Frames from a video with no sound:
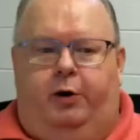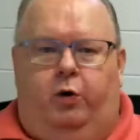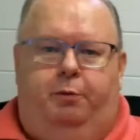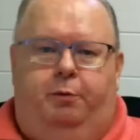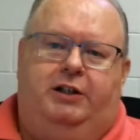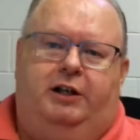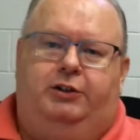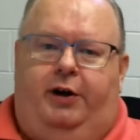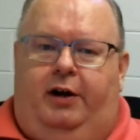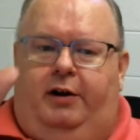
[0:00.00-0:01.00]

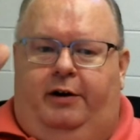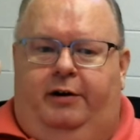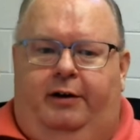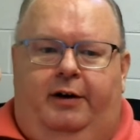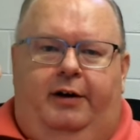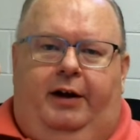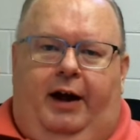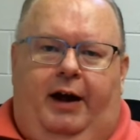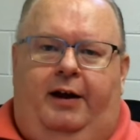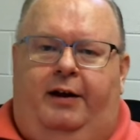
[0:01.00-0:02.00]
processor here
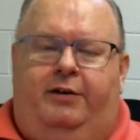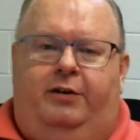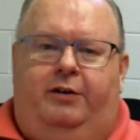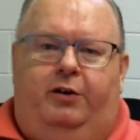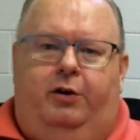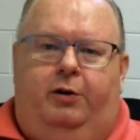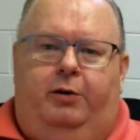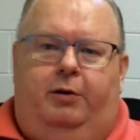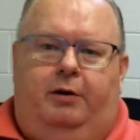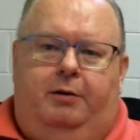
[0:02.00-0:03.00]
and
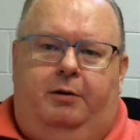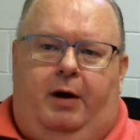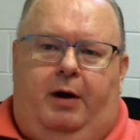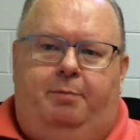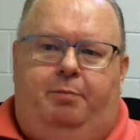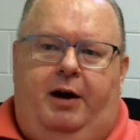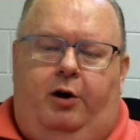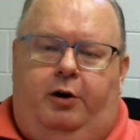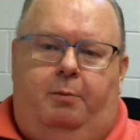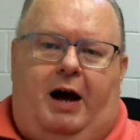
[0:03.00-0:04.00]
your iPad or
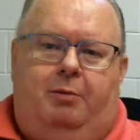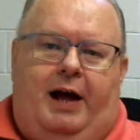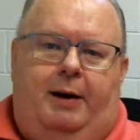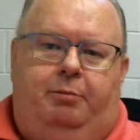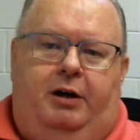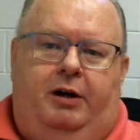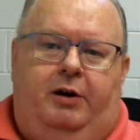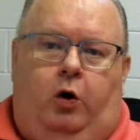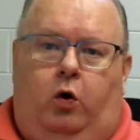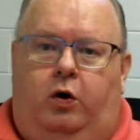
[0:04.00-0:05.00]
your Bible app here,
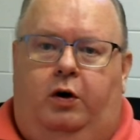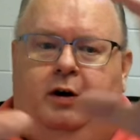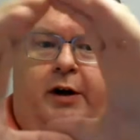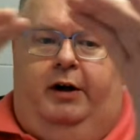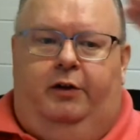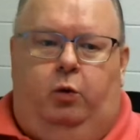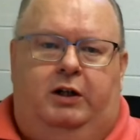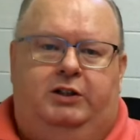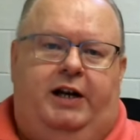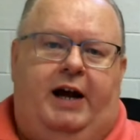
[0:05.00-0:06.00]
or the
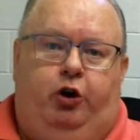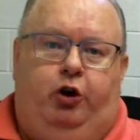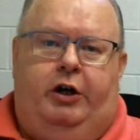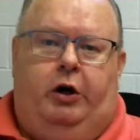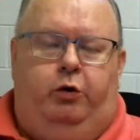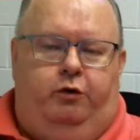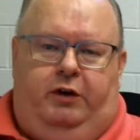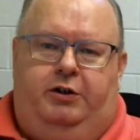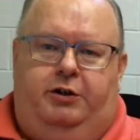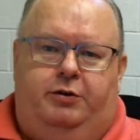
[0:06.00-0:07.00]
ones that have good note
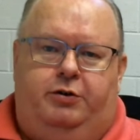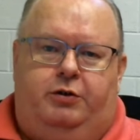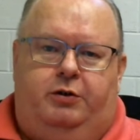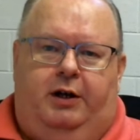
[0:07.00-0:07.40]
features,